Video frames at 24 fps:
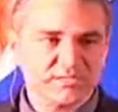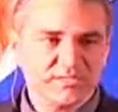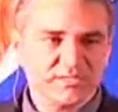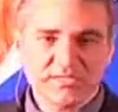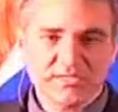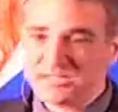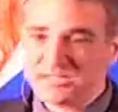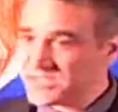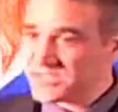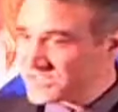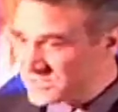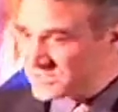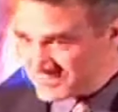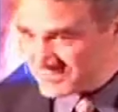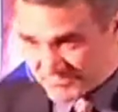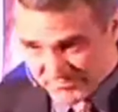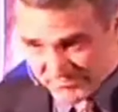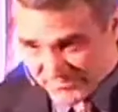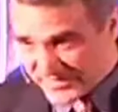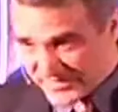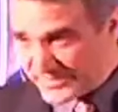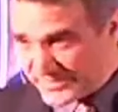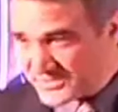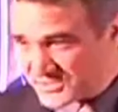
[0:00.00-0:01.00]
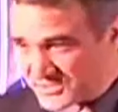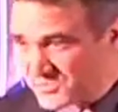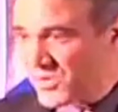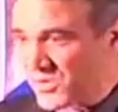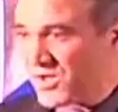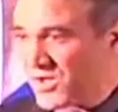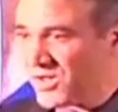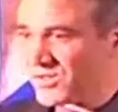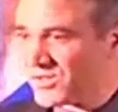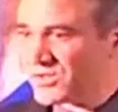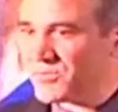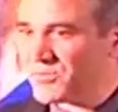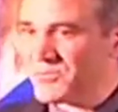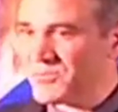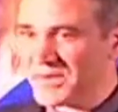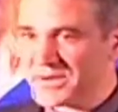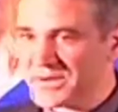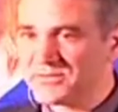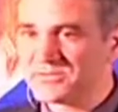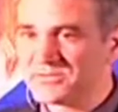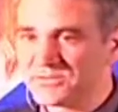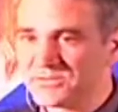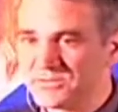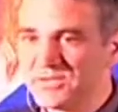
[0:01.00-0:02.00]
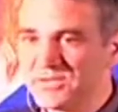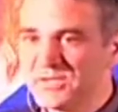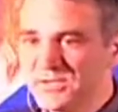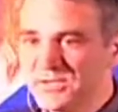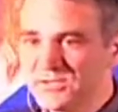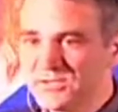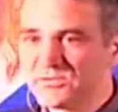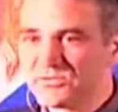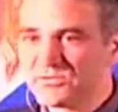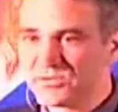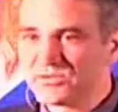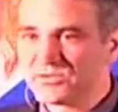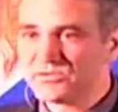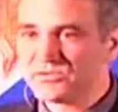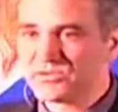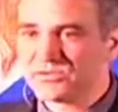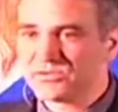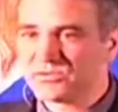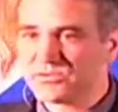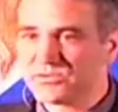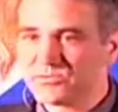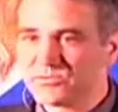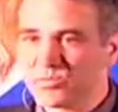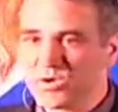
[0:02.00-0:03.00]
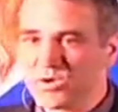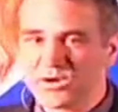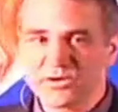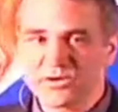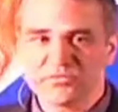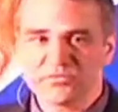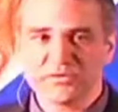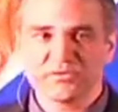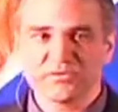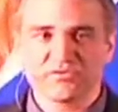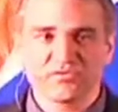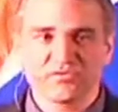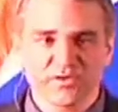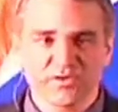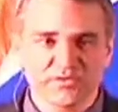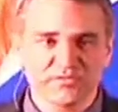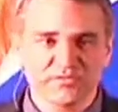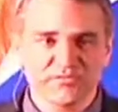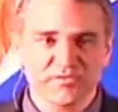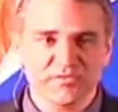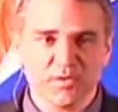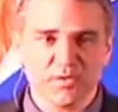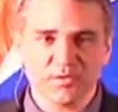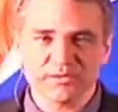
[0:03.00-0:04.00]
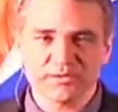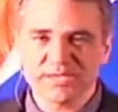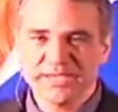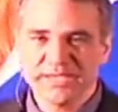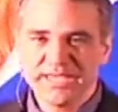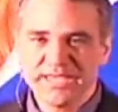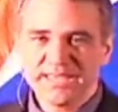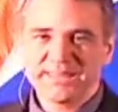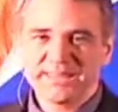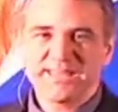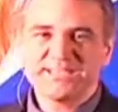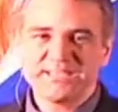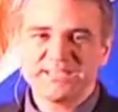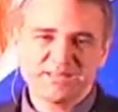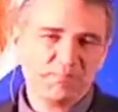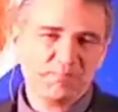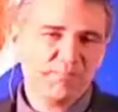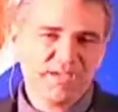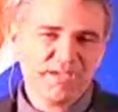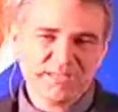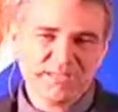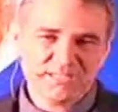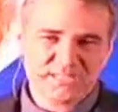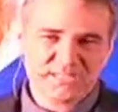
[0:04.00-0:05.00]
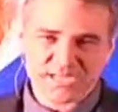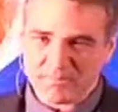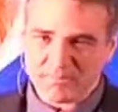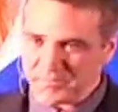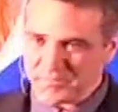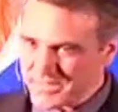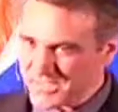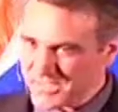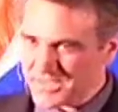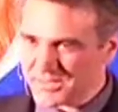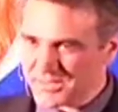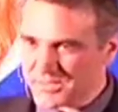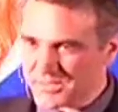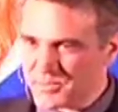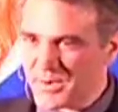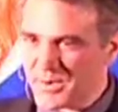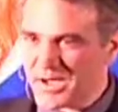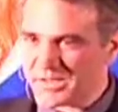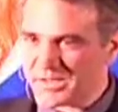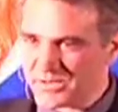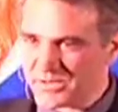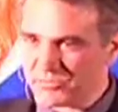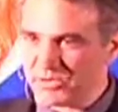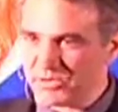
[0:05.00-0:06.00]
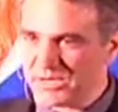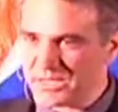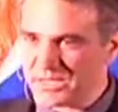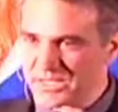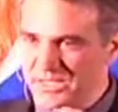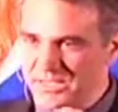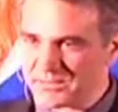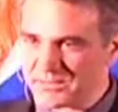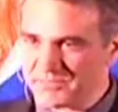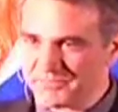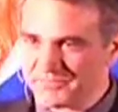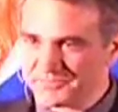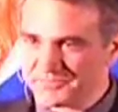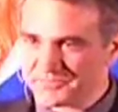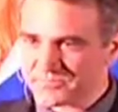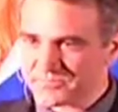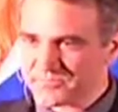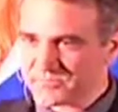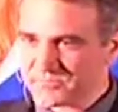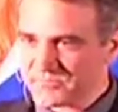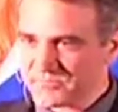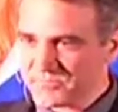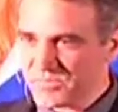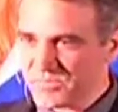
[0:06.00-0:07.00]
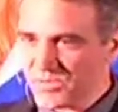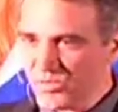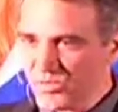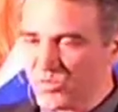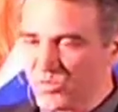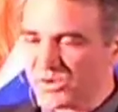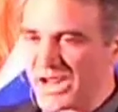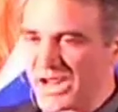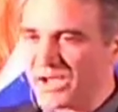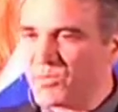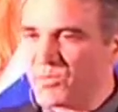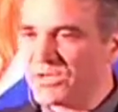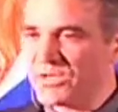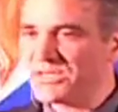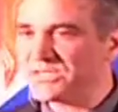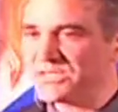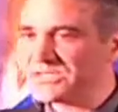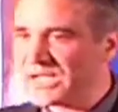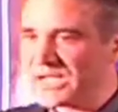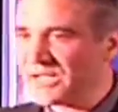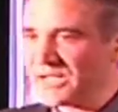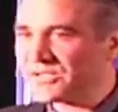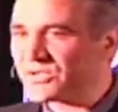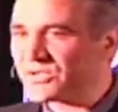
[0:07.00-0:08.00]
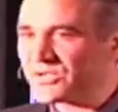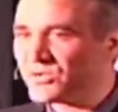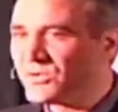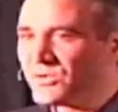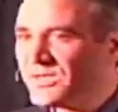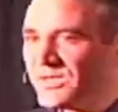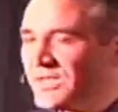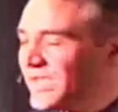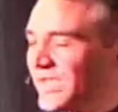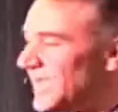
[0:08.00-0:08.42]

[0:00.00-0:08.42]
We have a 30% increase. This is very small compared to the 100 to 200-fold. Does it mean something in the body really?